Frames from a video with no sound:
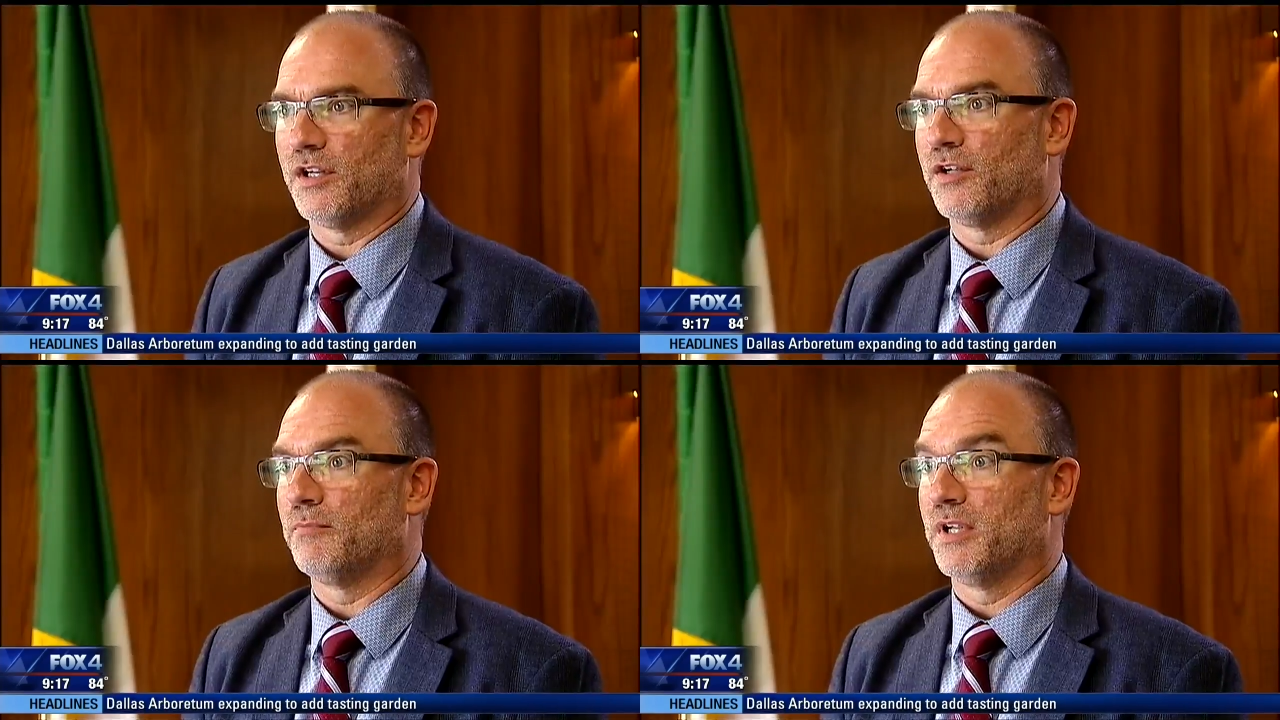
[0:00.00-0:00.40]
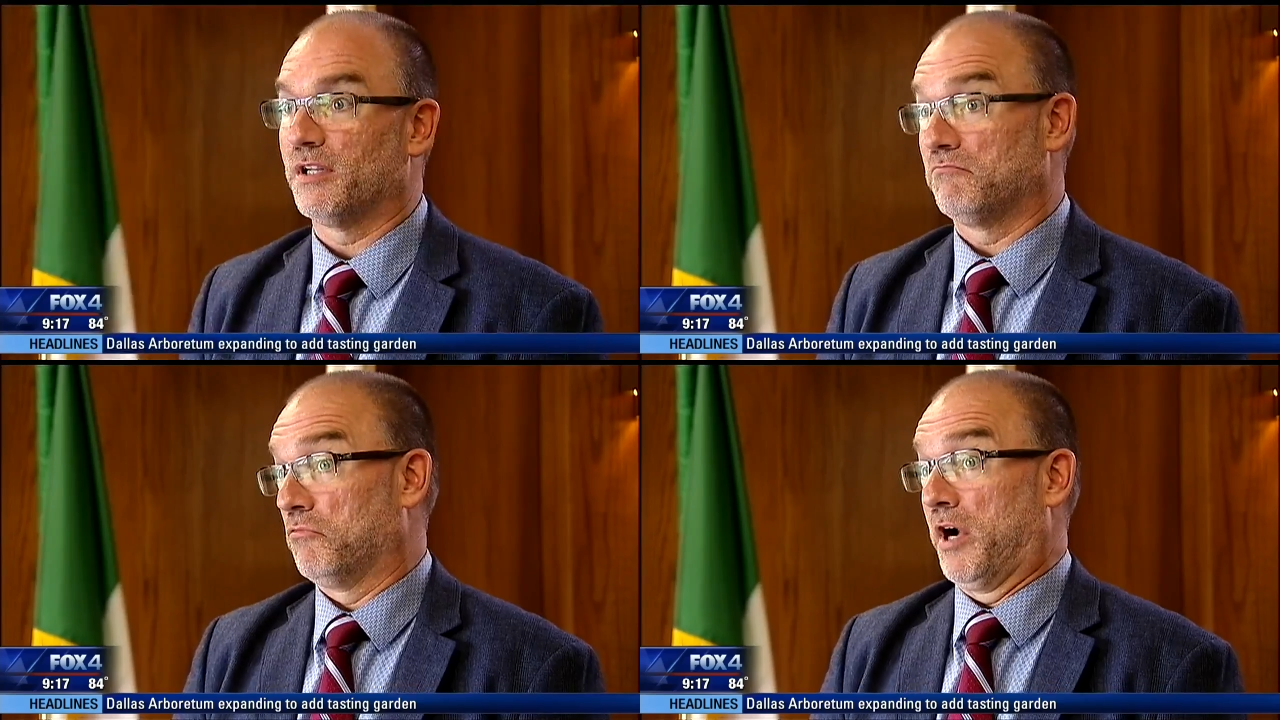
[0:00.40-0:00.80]
It could
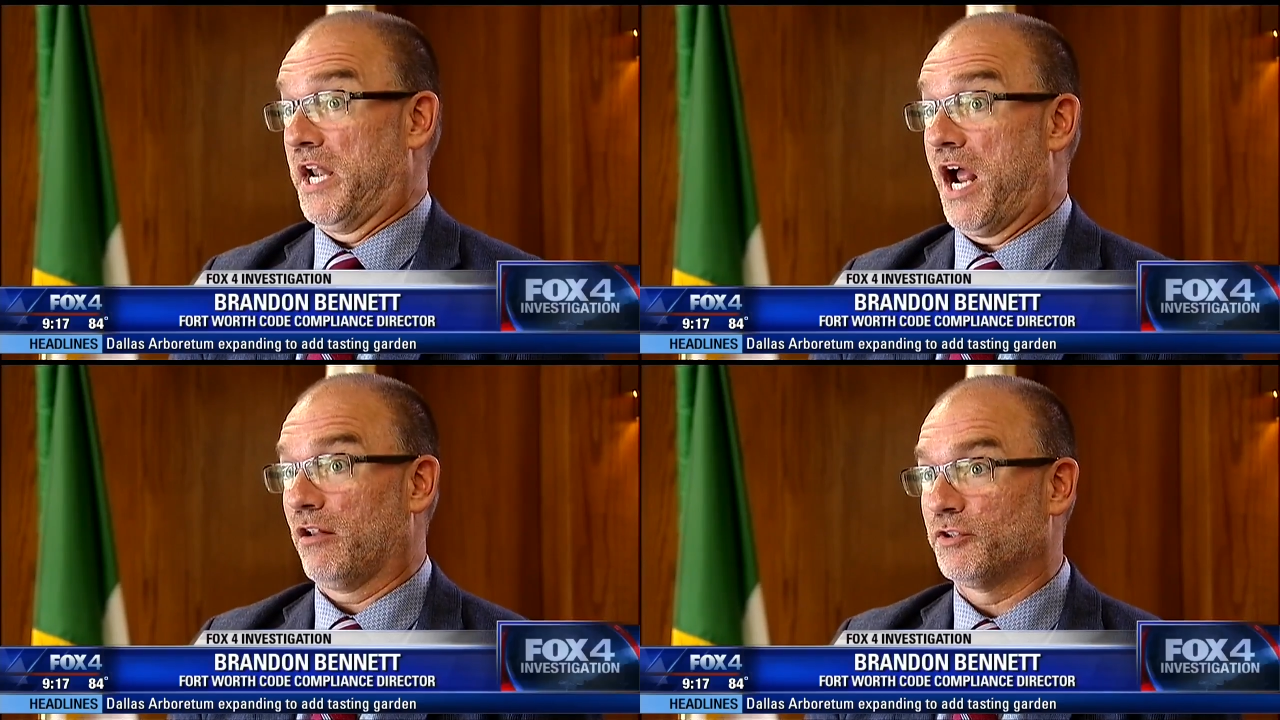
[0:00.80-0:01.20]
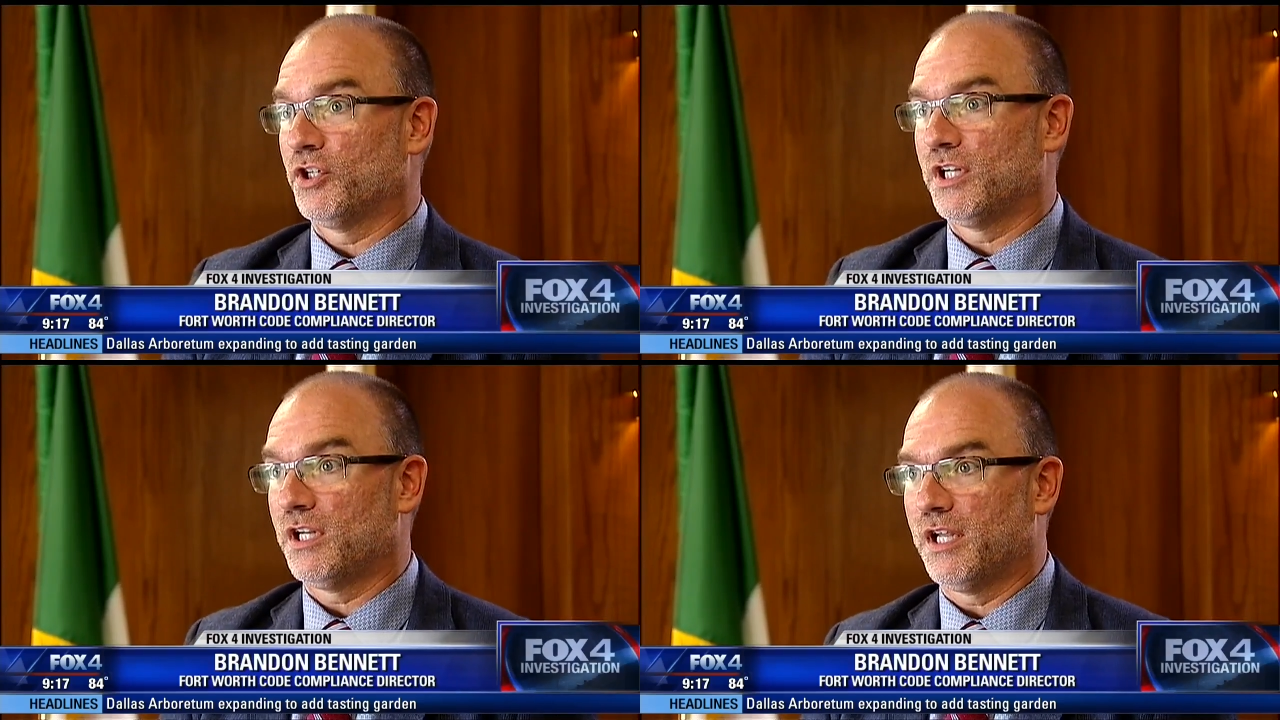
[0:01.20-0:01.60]
be red
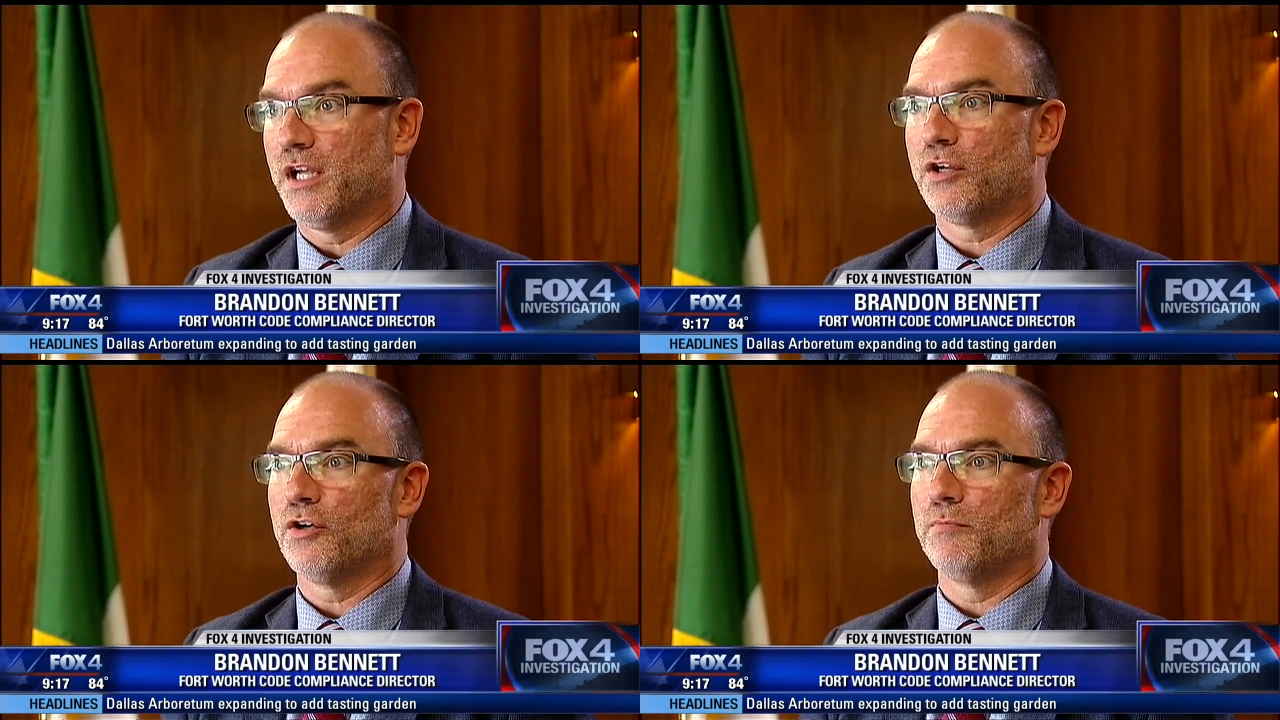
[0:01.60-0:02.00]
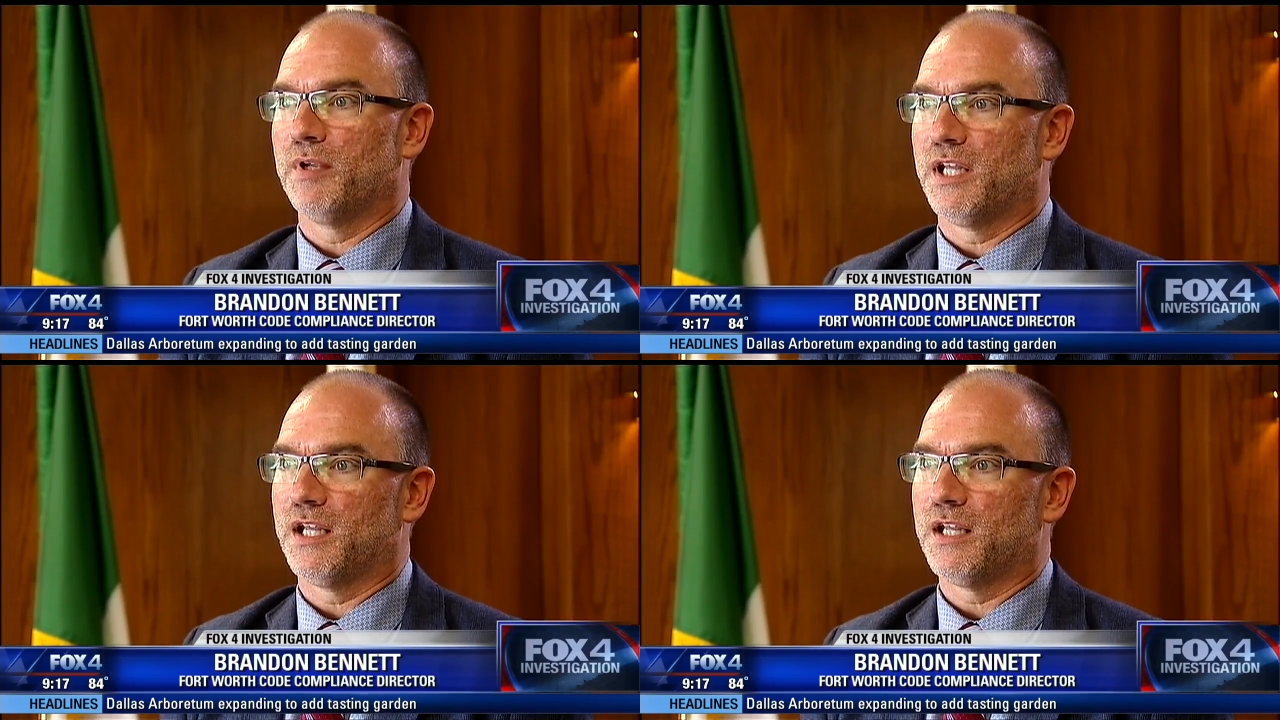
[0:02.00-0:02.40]
algae, it could
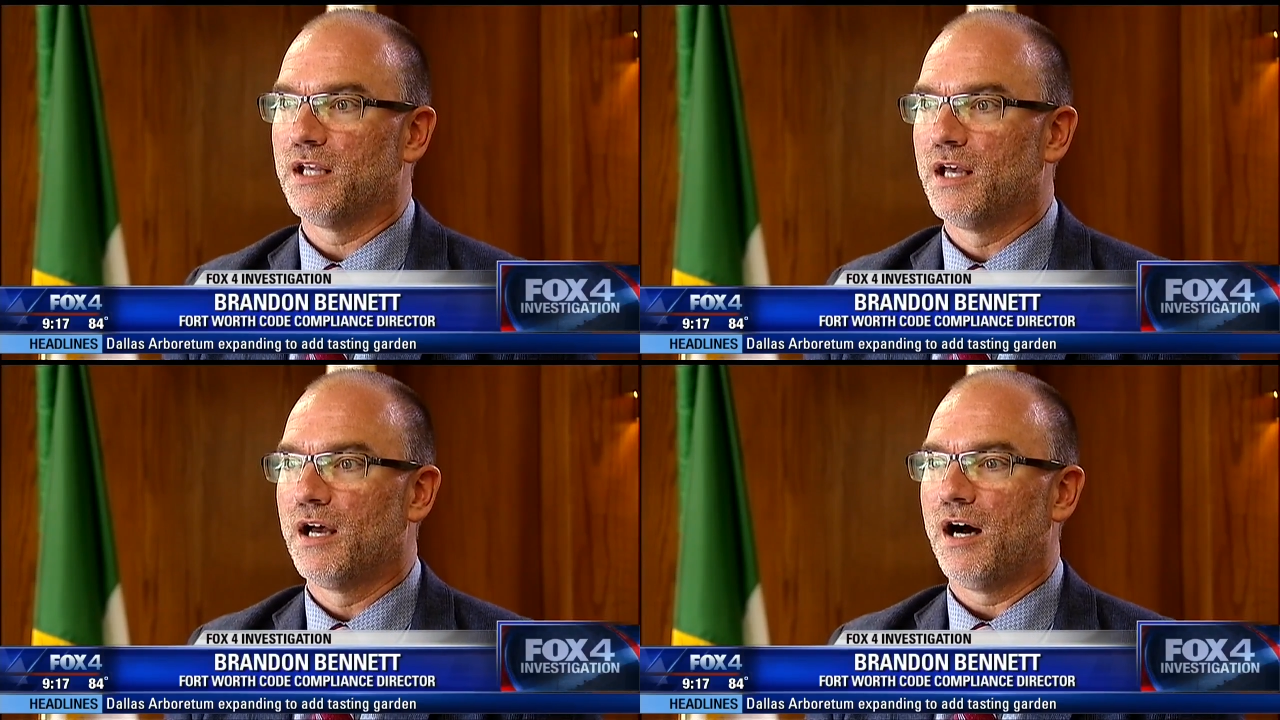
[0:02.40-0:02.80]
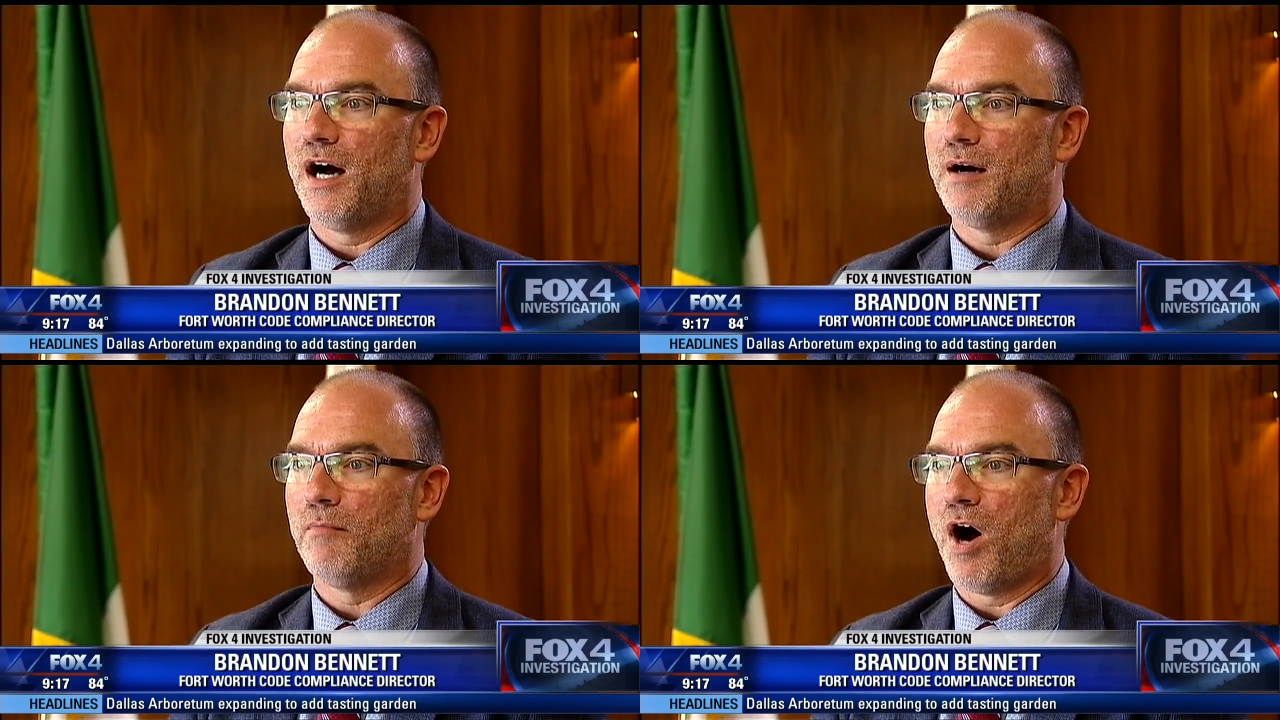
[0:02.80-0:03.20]
be
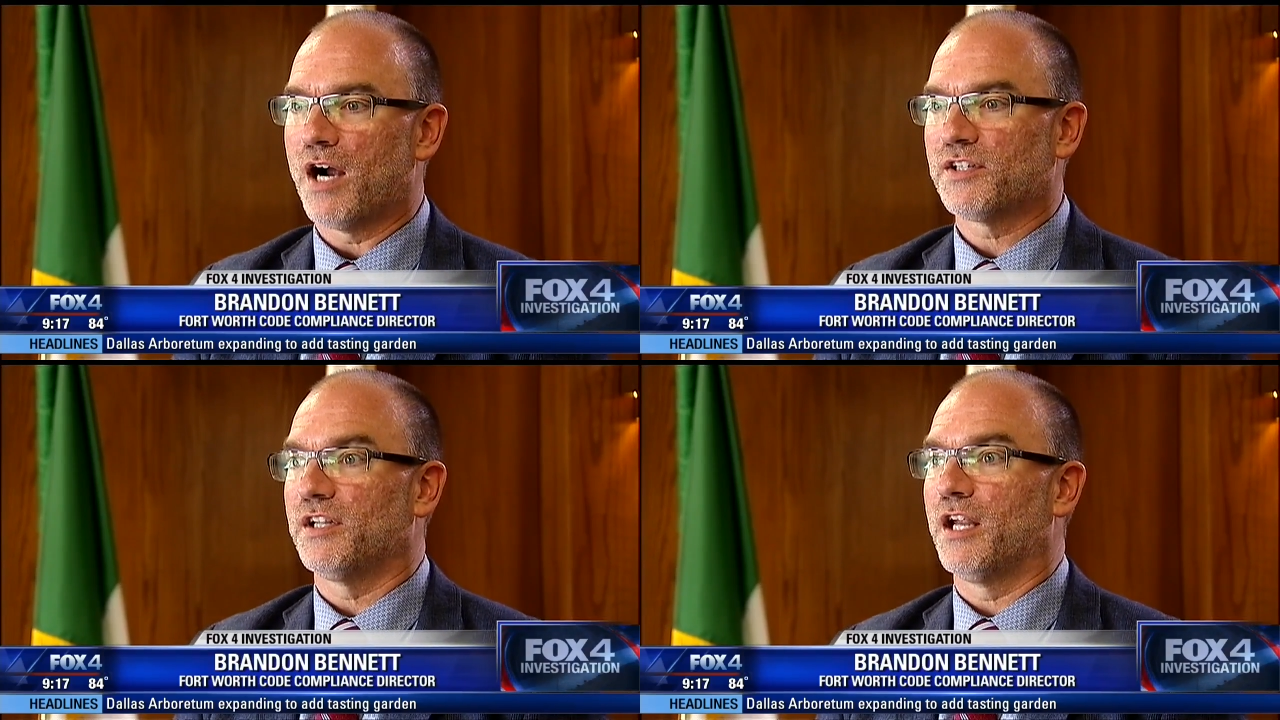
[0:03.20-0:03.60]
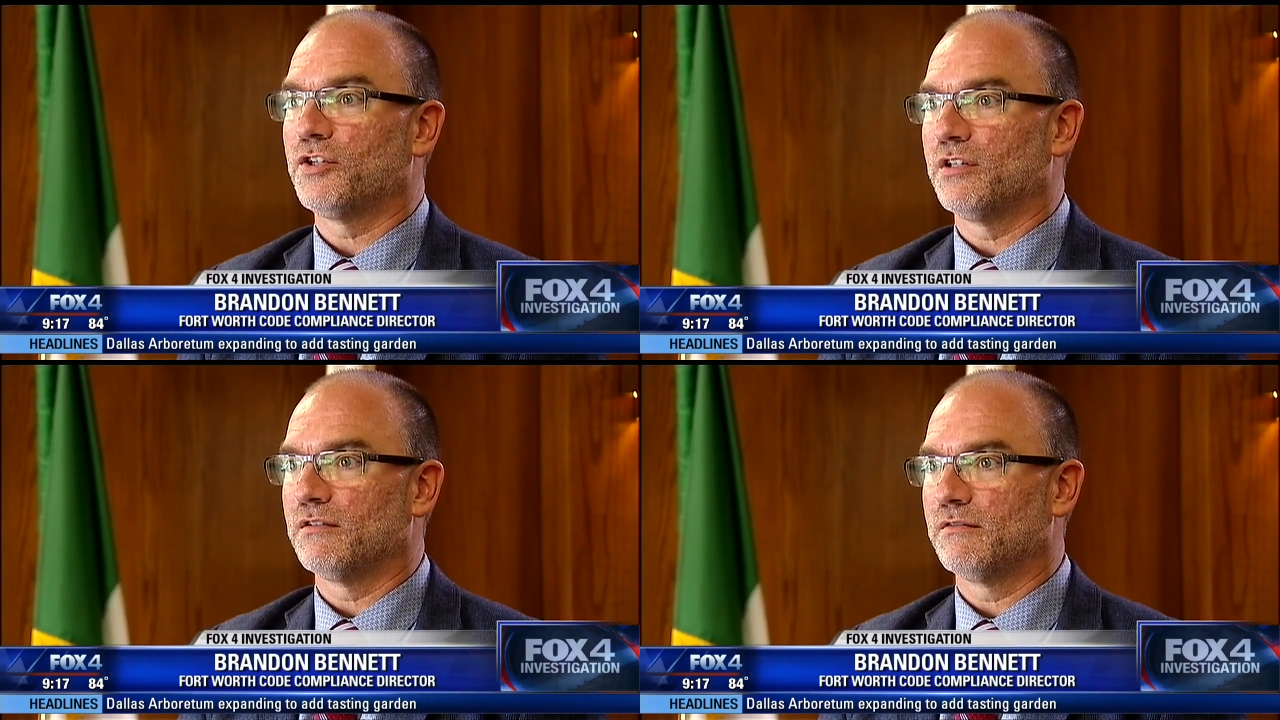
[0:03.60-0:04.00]

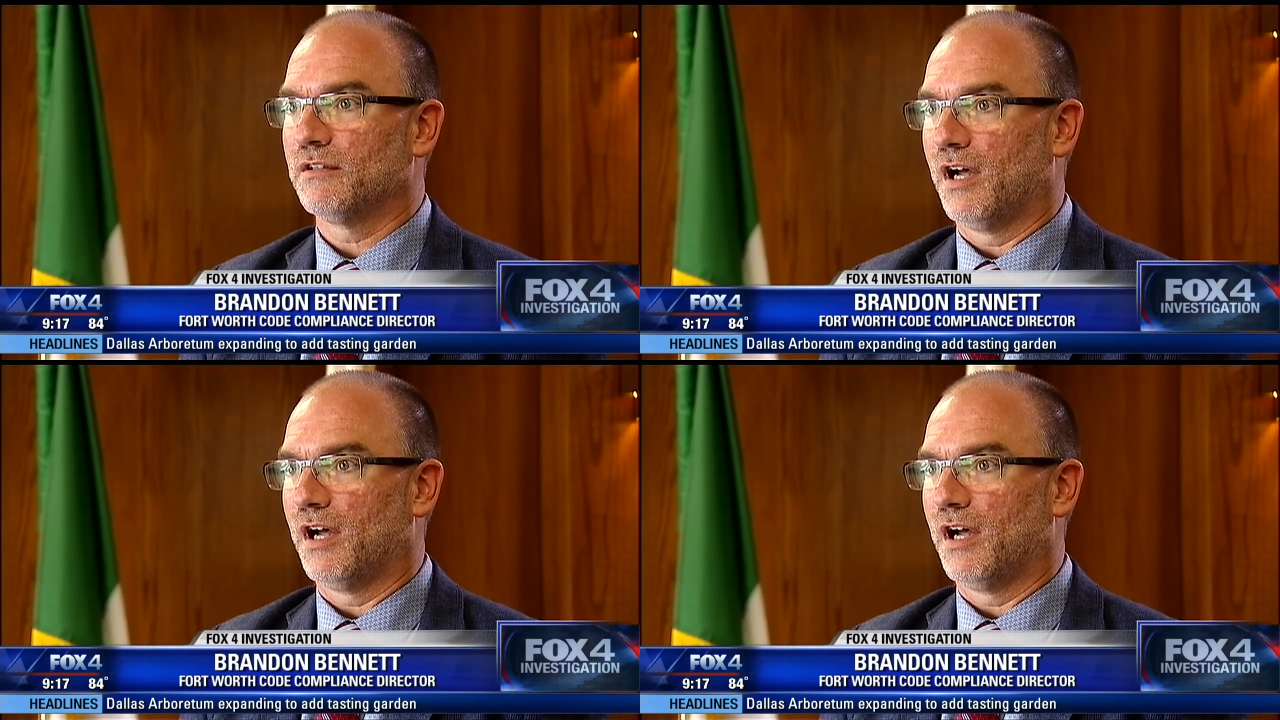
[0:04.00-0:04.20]
oxidation,